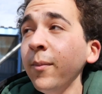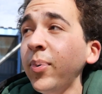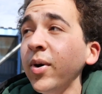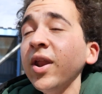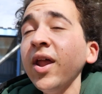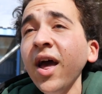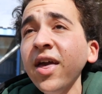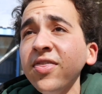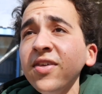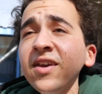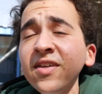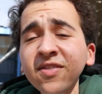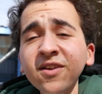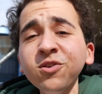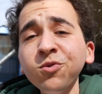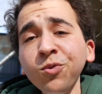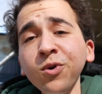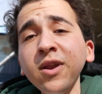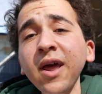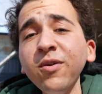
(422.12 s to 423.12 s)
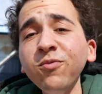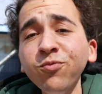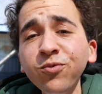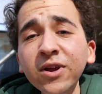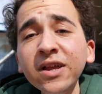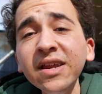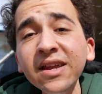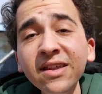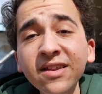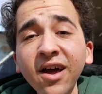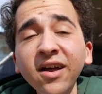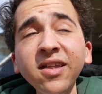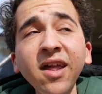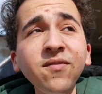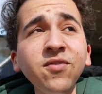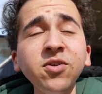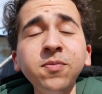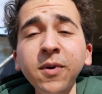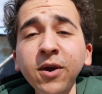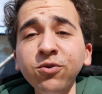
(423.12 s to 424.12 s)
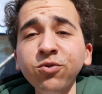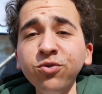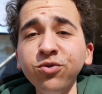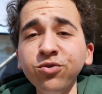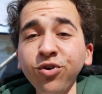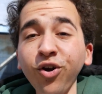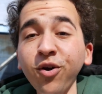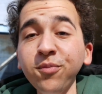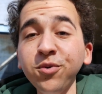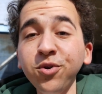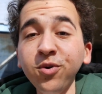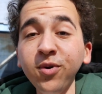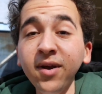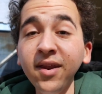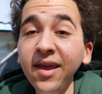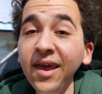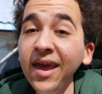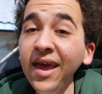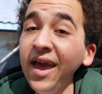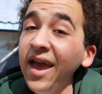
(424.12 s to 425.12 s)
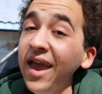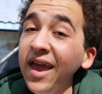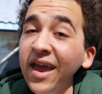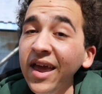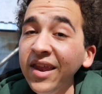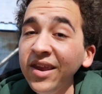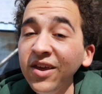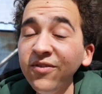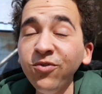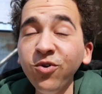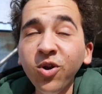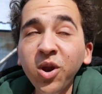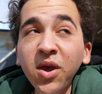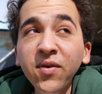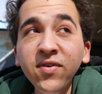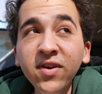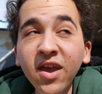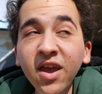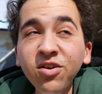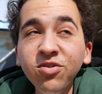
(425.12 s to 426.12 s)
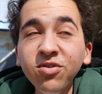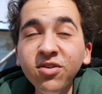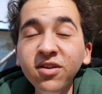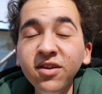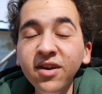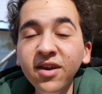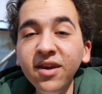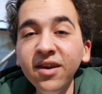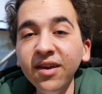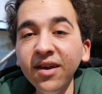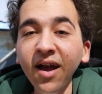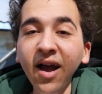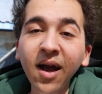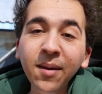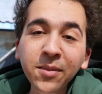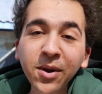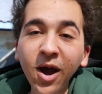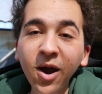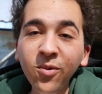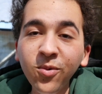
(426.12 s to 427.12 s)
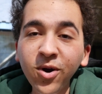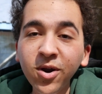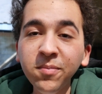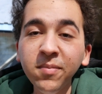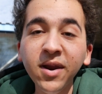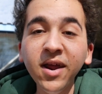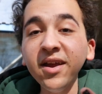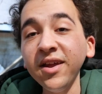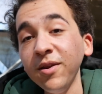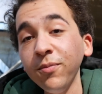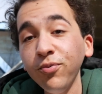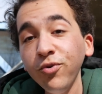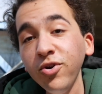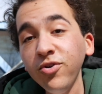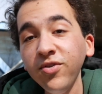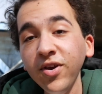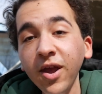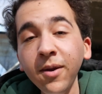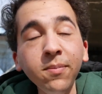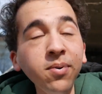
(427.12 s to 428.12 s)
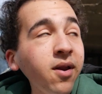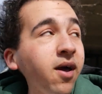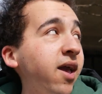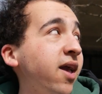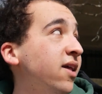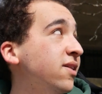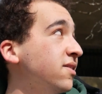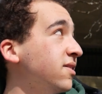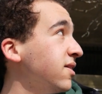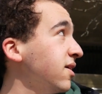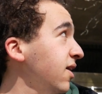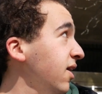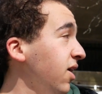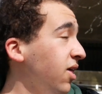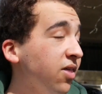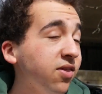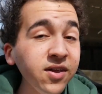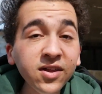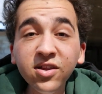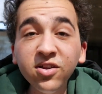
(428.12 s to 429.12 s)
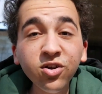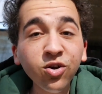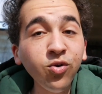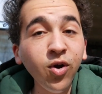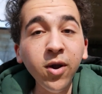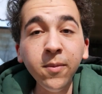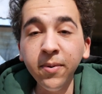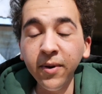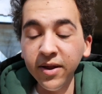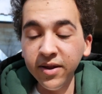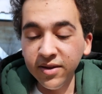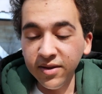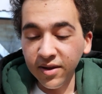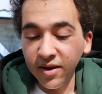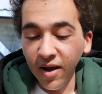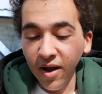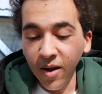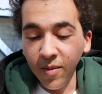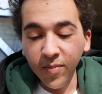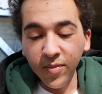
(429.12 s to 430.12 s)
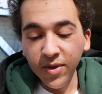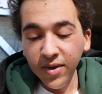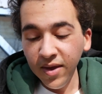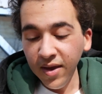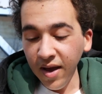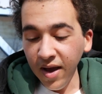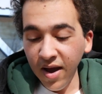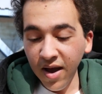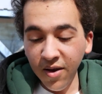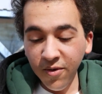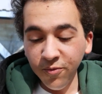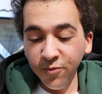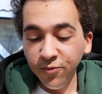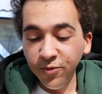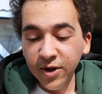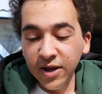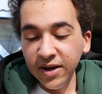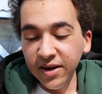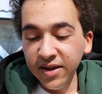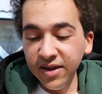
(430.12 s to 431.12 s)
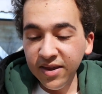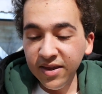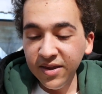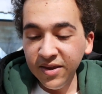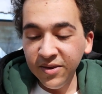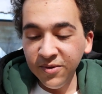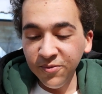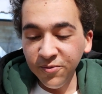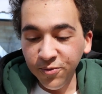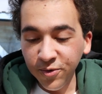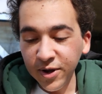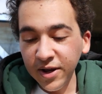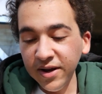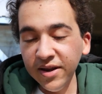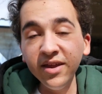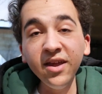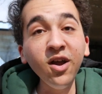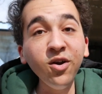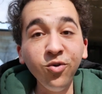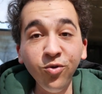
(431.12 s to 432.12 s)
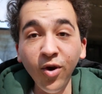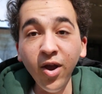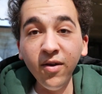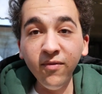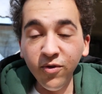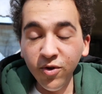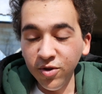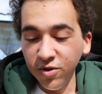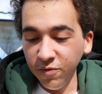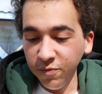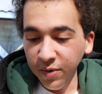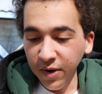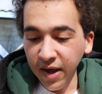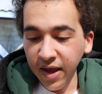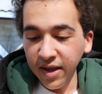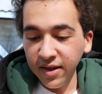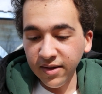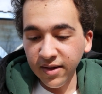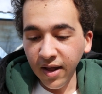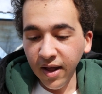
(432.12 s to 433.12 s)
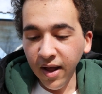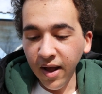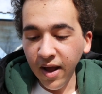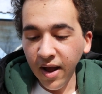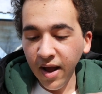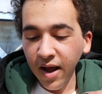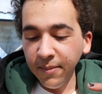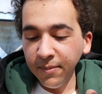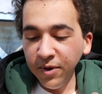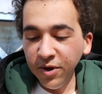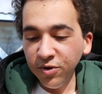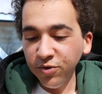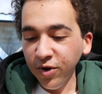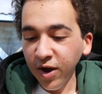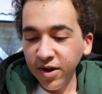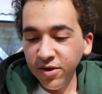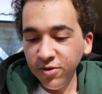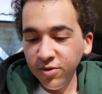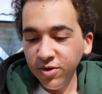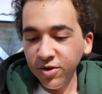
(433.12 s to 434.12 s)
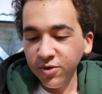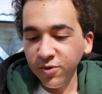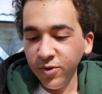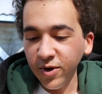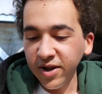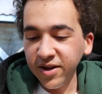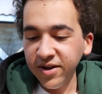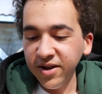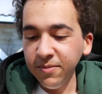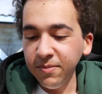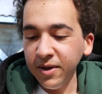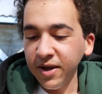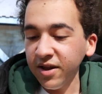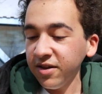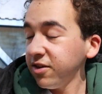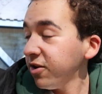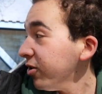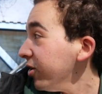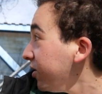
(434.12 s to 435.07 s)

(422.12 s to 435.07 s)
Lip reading: but I think this one really does have a special charm to it, and if you're an aviation geek, I'm not one, but I can appreciate planes, this is a great place to come. Really great views of planes. I'm gonna try to do this quickly because there